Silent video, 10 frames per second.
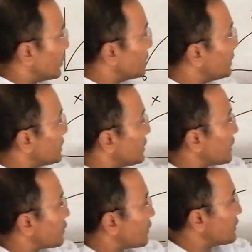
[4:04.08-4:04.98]
only thing
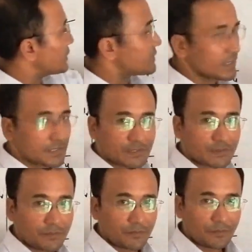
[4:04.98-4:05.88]
that qualifies is
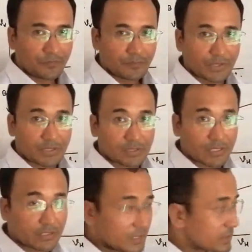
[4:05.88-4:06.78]
this. Because
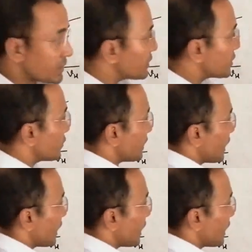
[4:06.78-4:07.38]
in this condition we